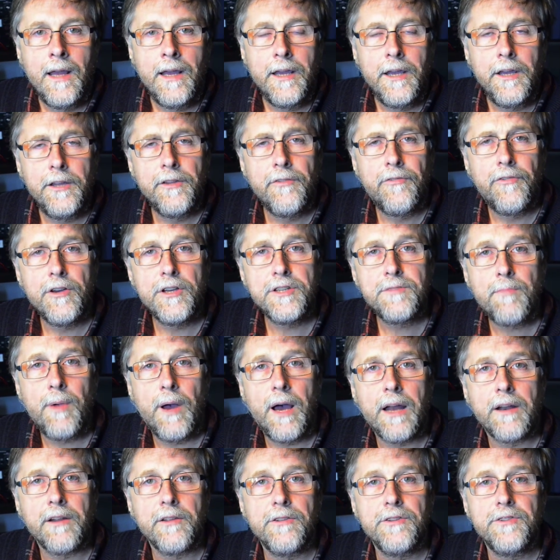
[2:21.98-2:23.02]
In the first
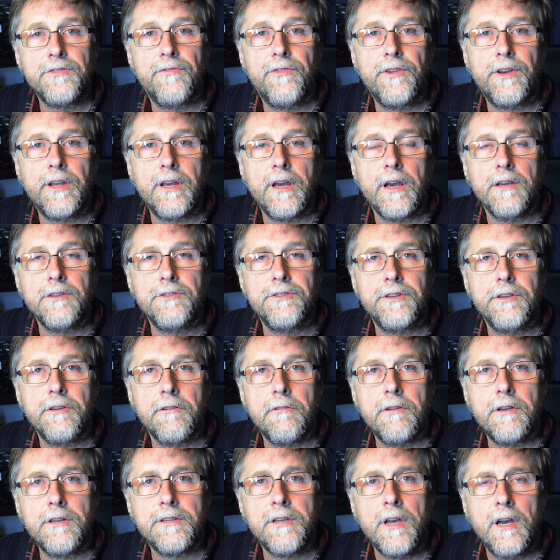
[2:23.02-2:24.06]
part of this video
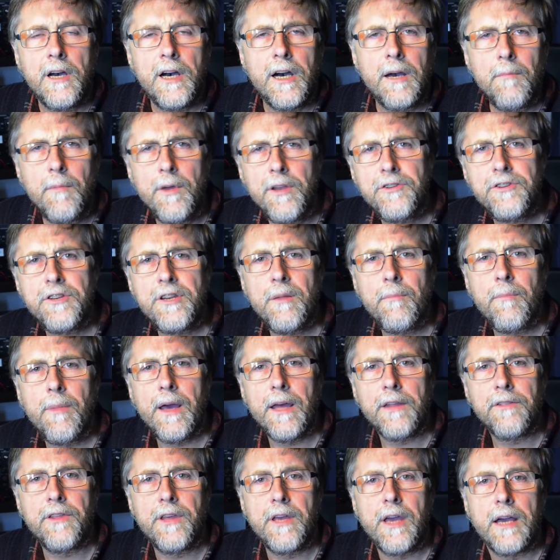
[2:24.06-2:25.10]
series, I mentioned
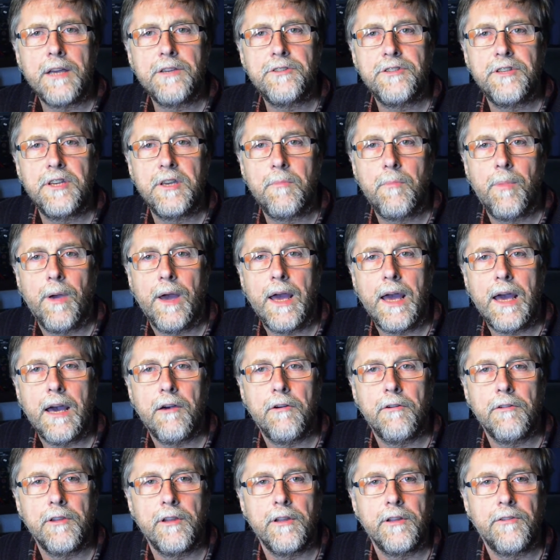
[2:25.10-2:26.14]
about the AC
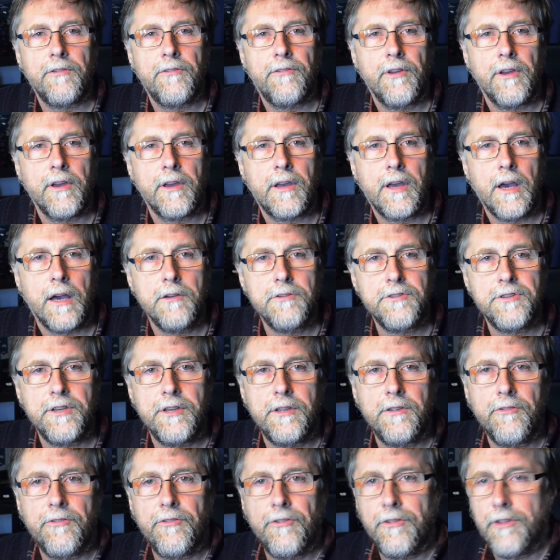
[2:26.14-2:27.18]
power that uh, goes
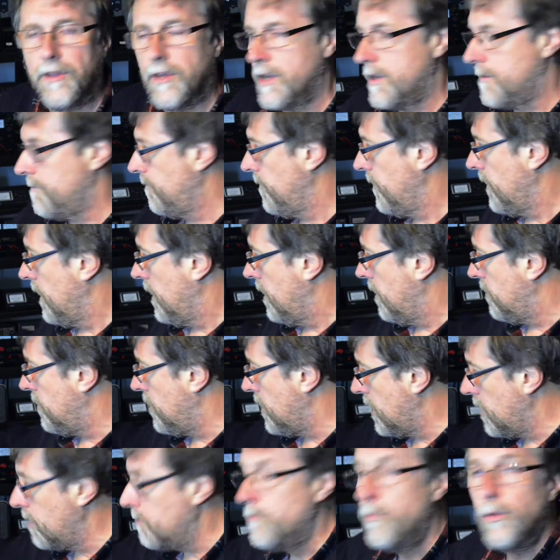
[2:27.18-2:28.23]
into the,
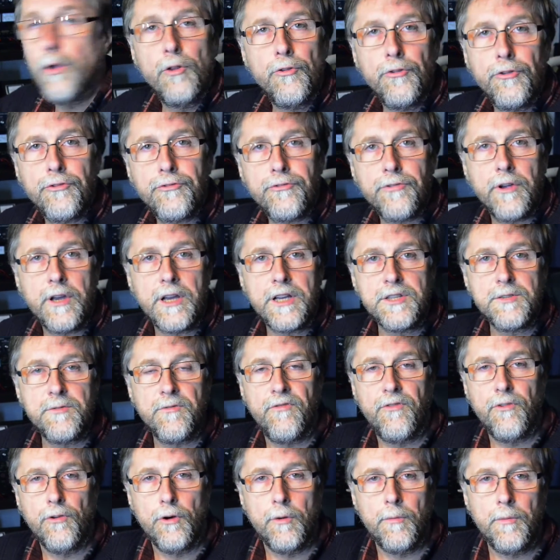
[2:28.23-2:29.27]
the inbuilt
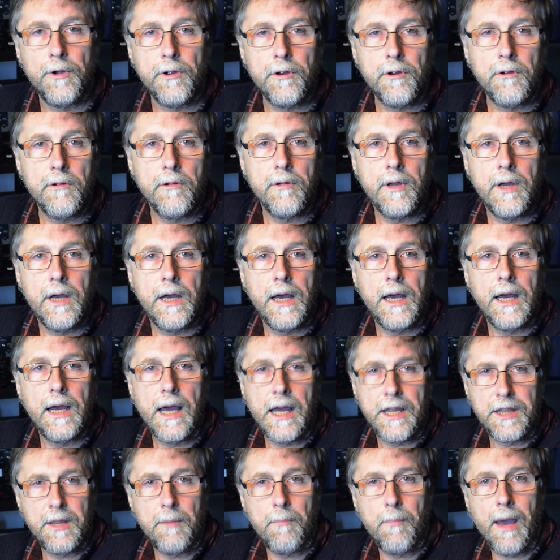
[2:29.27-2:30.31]
transformer uh,
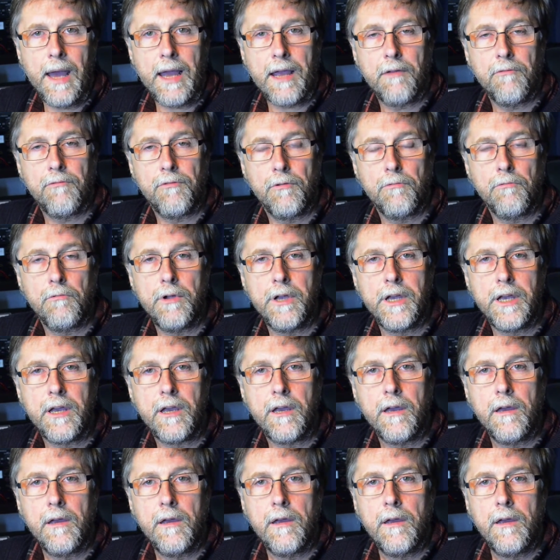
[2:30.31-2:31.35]
at the back of the rig.